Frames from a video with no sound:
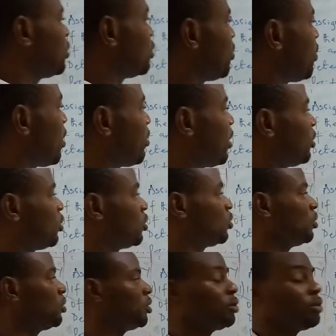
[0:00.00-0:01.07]
the power minus
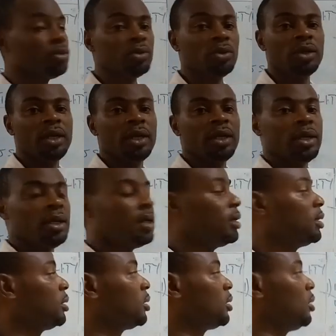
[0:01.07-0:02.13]
22
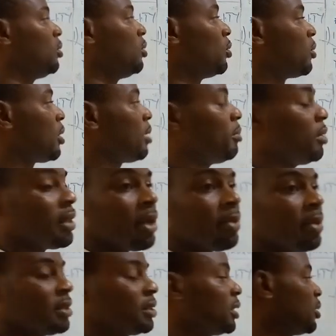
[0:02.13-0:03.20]
kilogram meter per
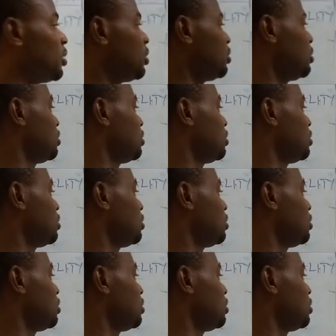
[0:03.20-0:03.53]
second.